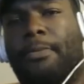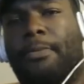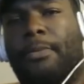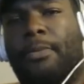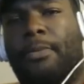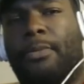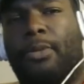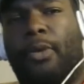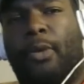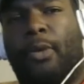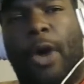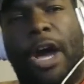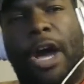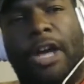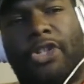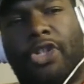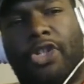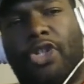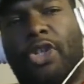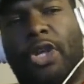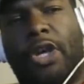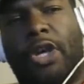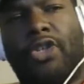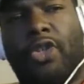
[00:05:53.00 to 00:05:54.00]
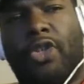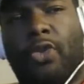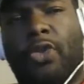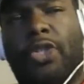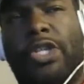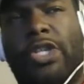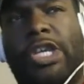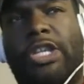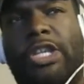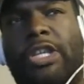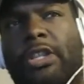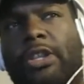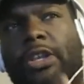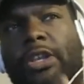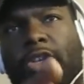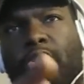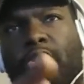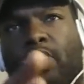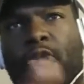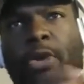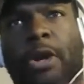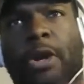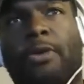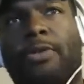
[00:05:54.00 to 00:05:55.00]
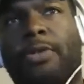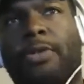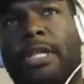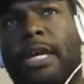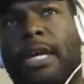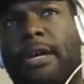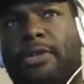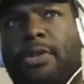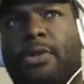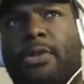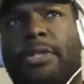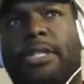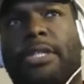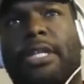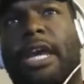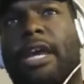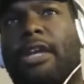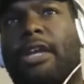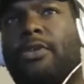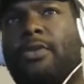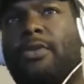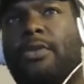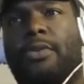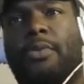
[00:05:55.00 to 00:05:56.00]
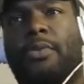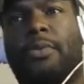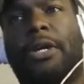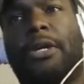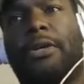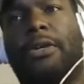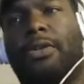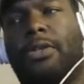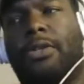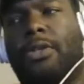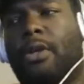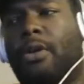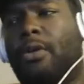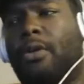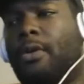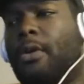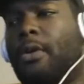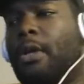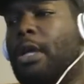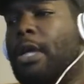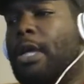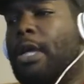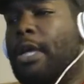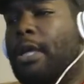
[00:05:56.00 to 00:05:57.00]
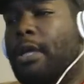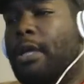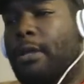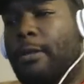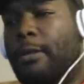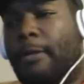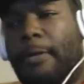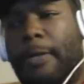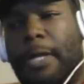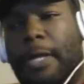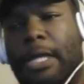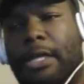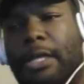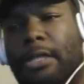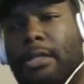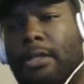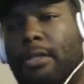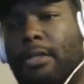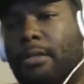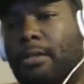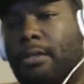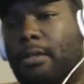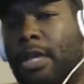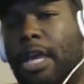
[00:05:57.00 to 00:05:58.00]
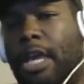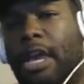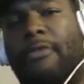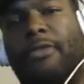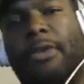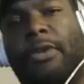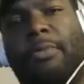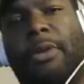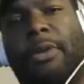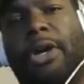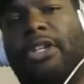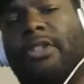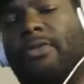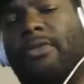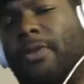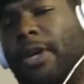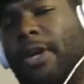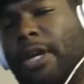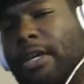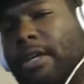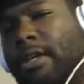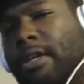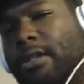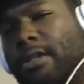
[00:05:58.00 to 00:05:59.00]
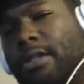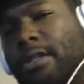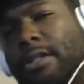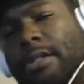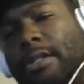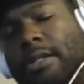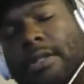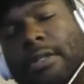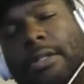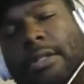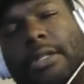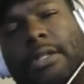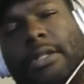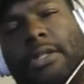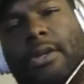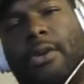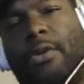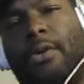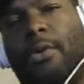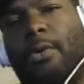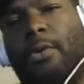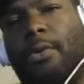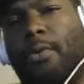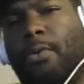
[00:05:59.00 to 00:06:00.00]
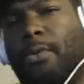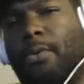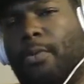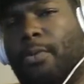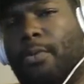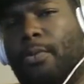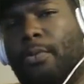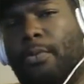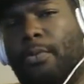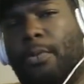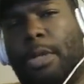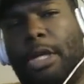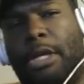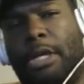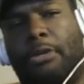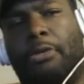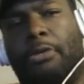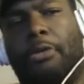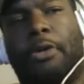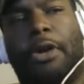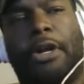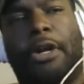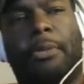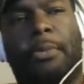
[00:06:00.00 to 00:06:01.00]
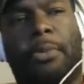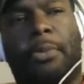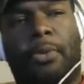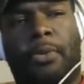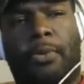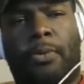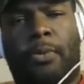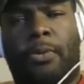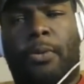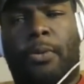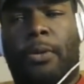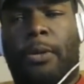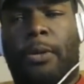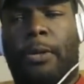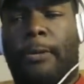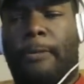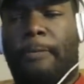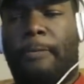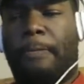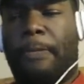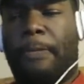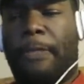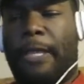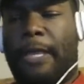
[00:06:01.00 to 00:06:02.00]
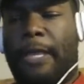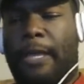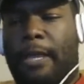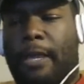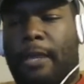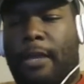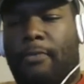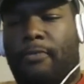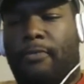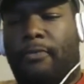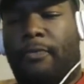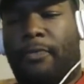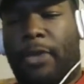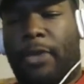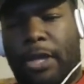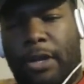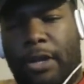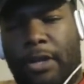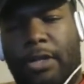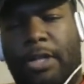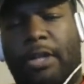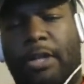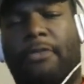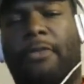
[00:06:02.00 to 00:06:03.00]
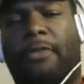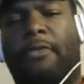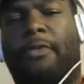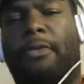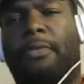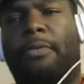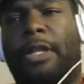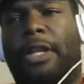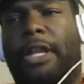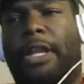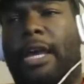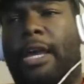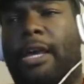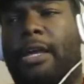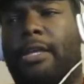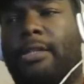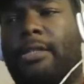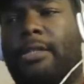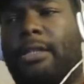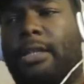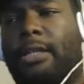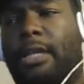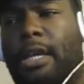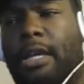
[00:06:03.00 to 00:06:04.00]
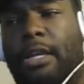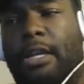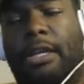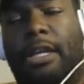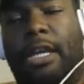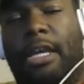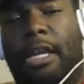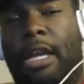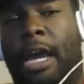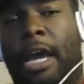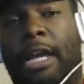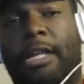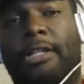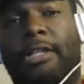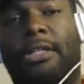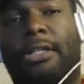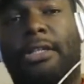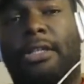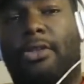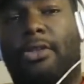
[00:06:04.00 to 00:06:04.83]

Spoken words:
while she's also sending these drones out to attack you as well. So it's every boss fight is so incredible and very different from the last. And honestly, the